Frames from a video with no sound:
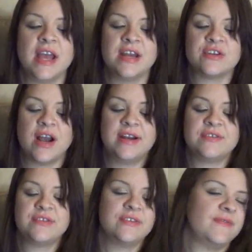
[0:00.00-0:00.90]
a tried
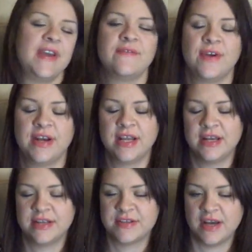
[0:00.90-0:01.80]
and true favorite.
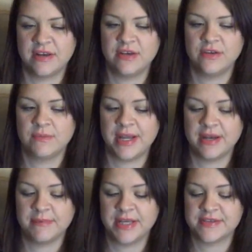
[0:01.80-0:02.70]
It is not new by
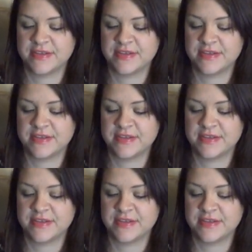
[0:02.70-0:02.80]
any means.